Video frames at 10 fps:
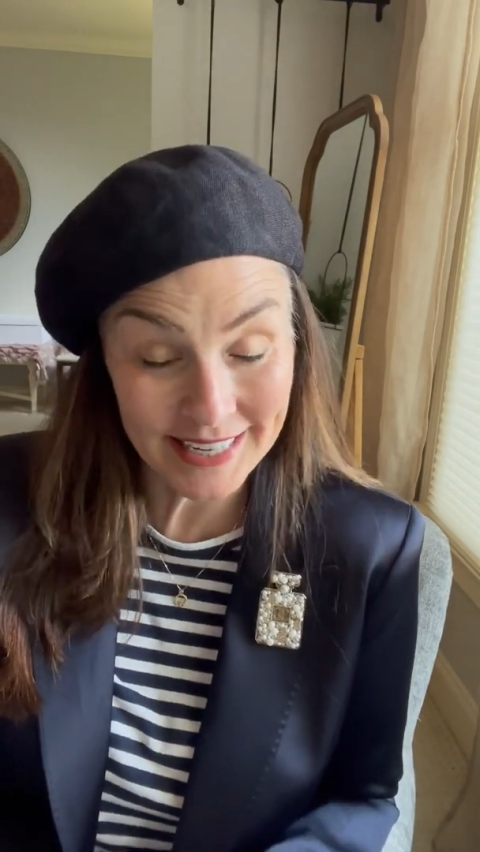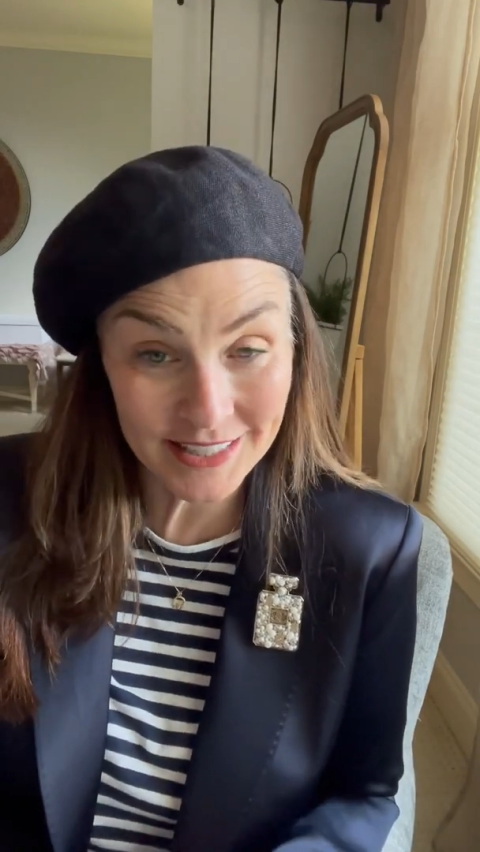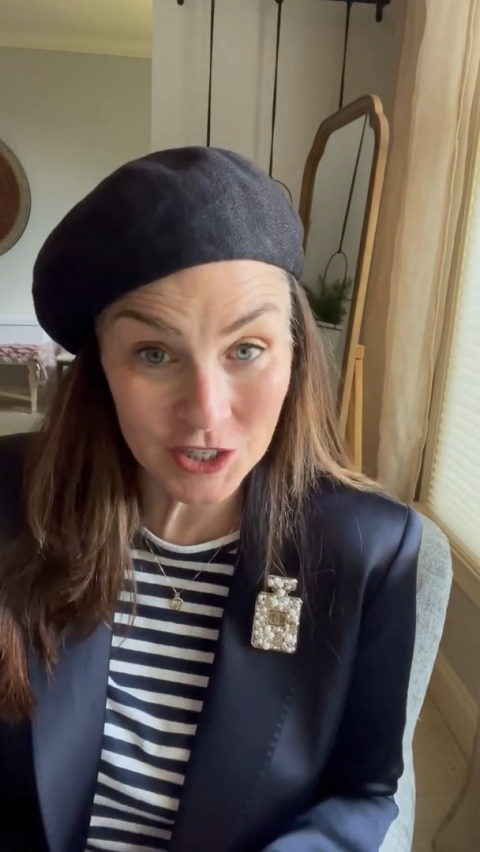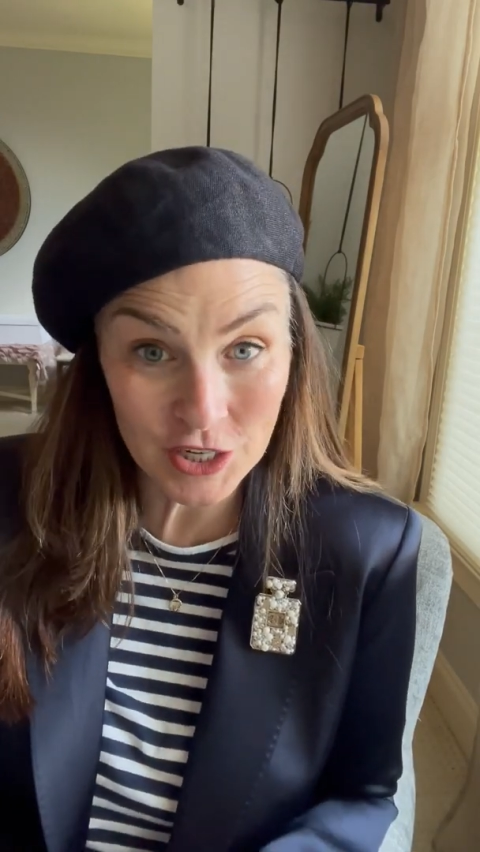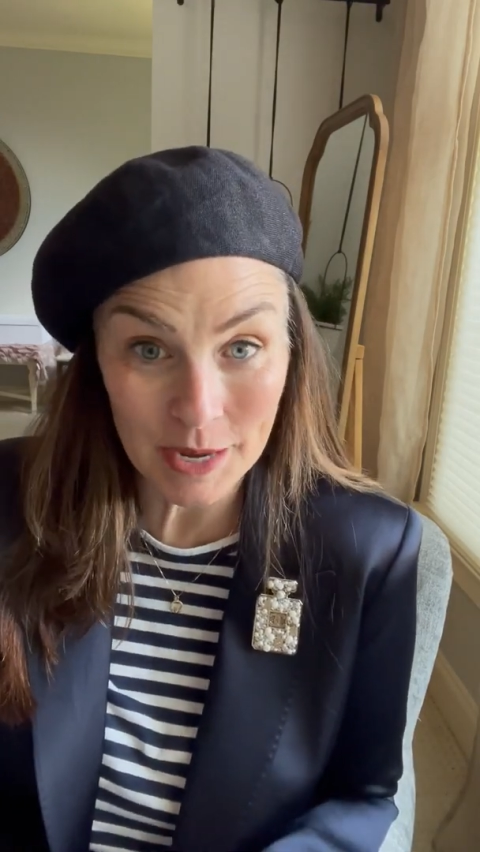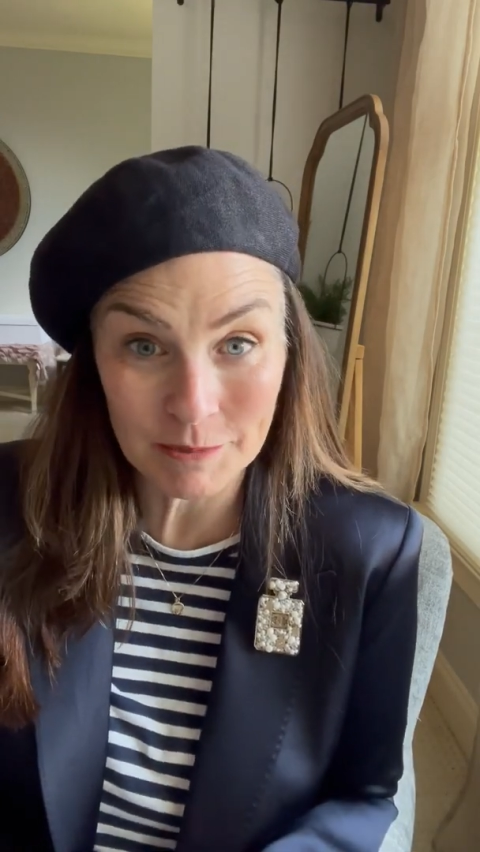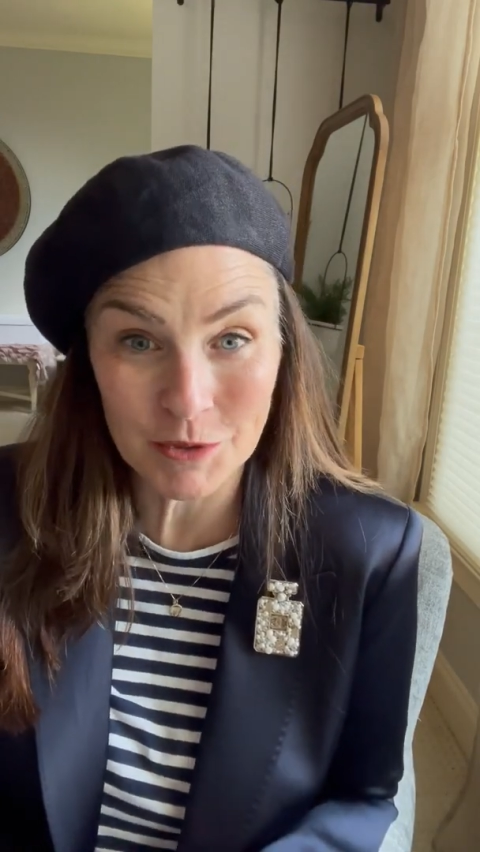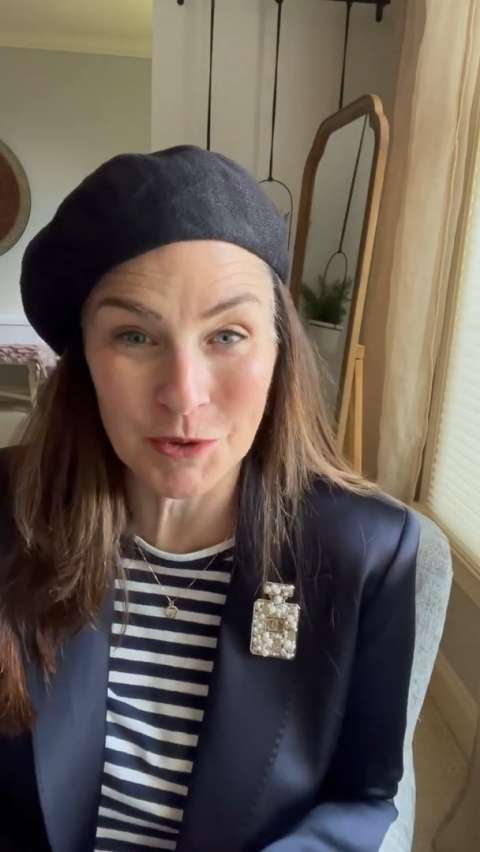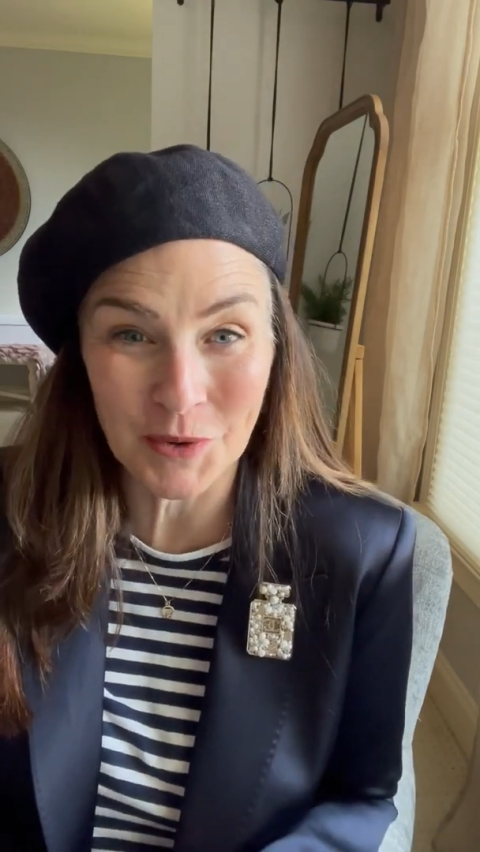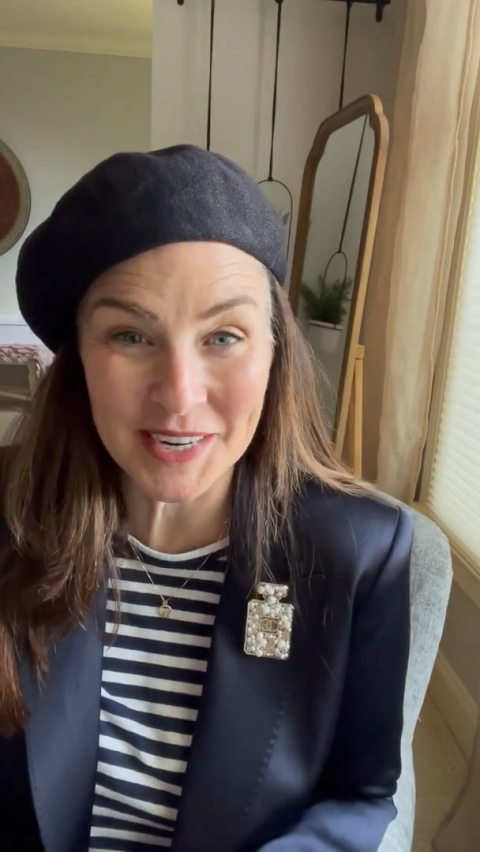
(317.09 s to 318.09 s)

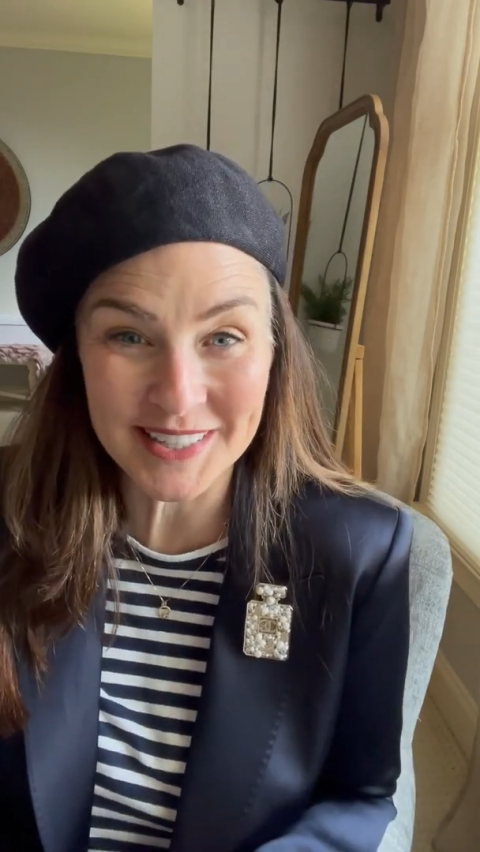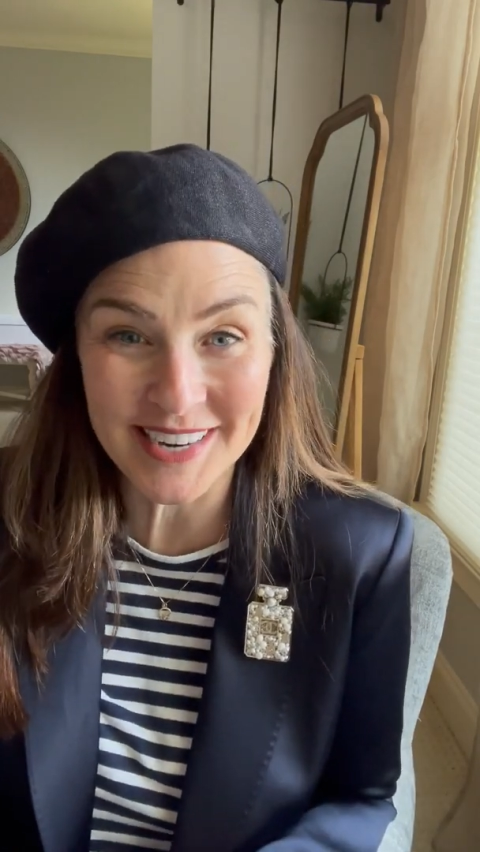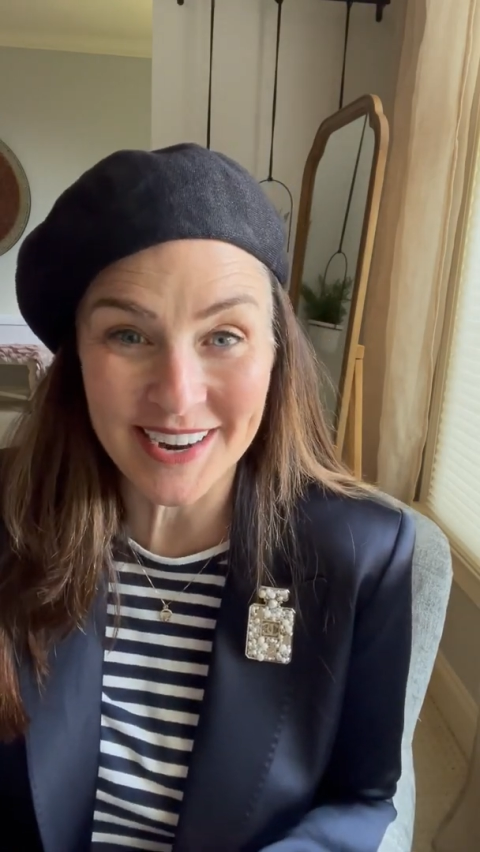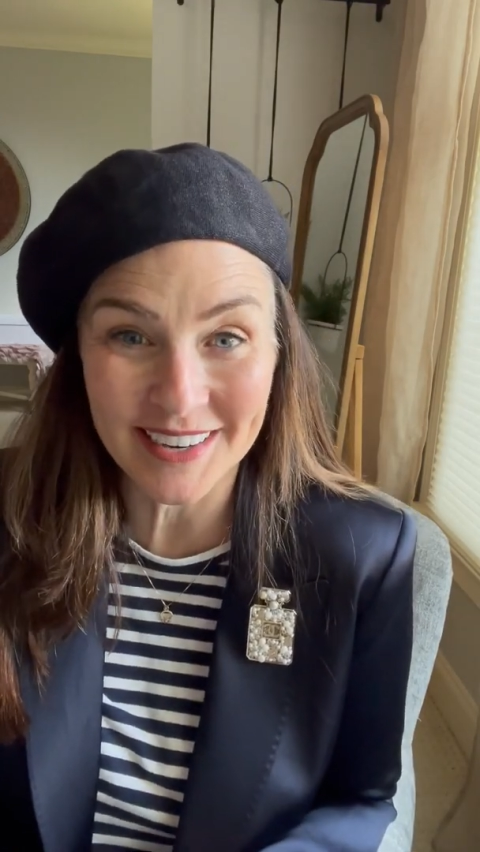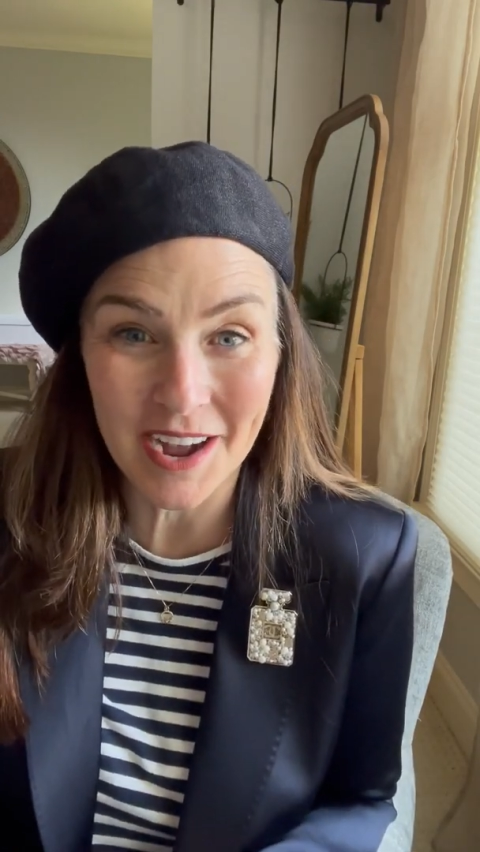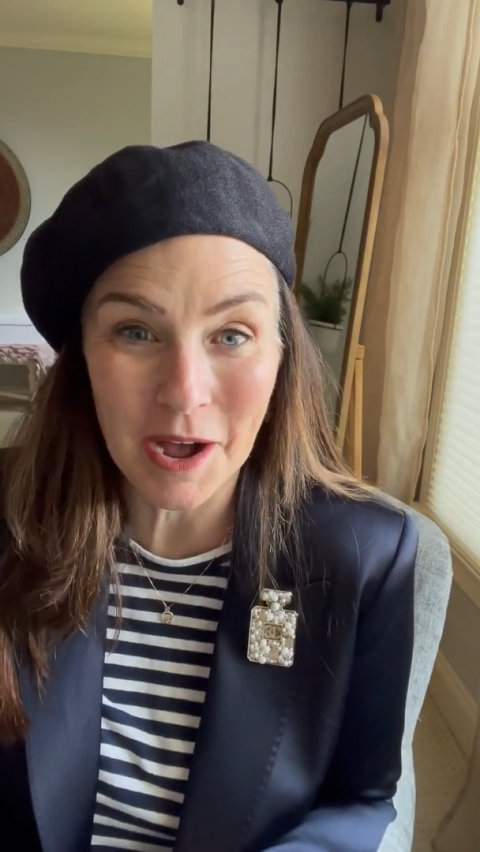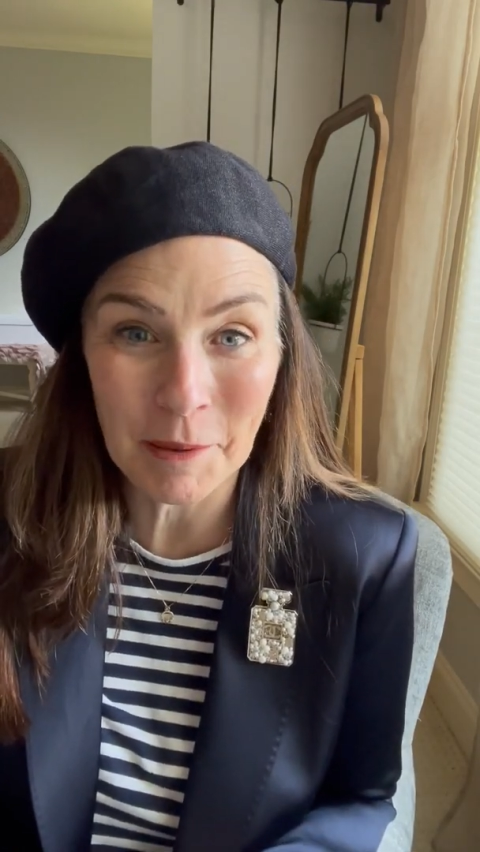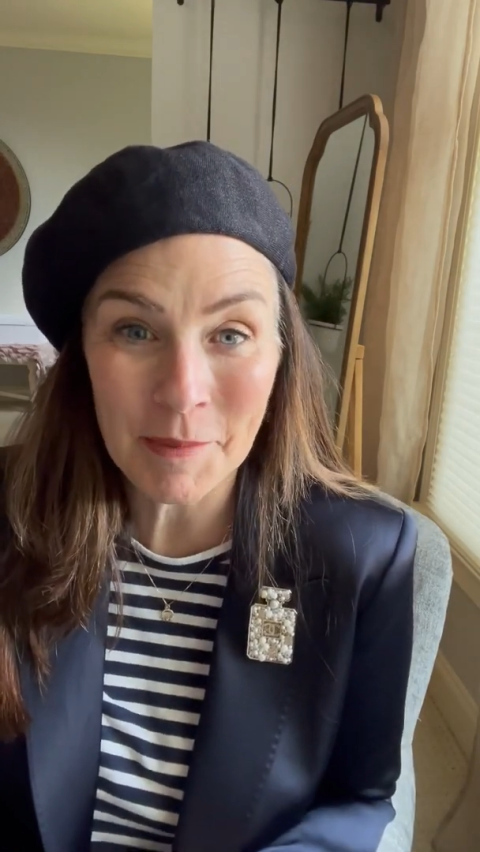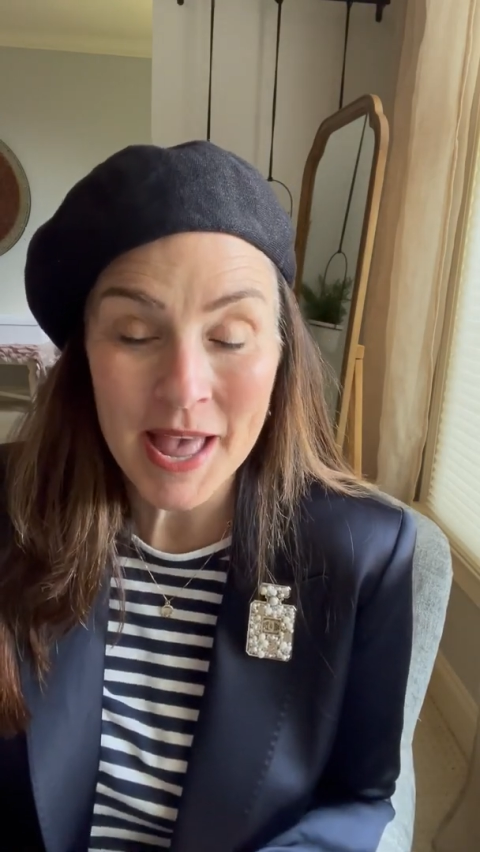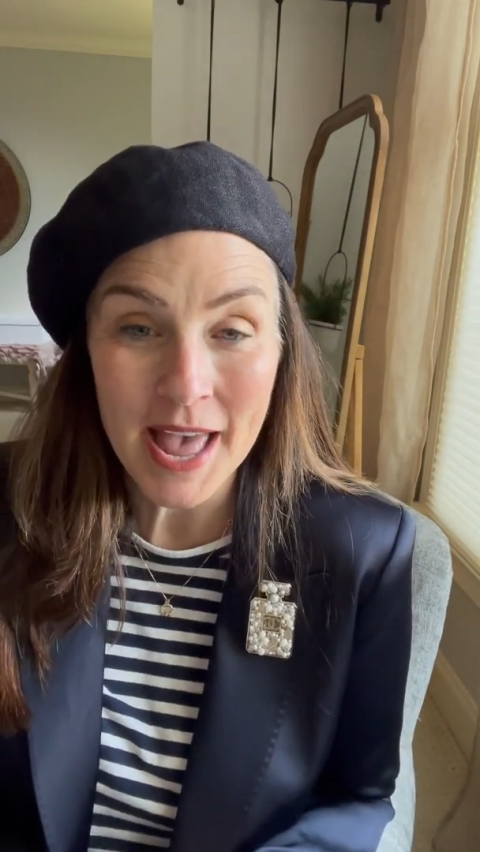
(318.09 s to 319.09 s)
hiddengemswithgrace.com,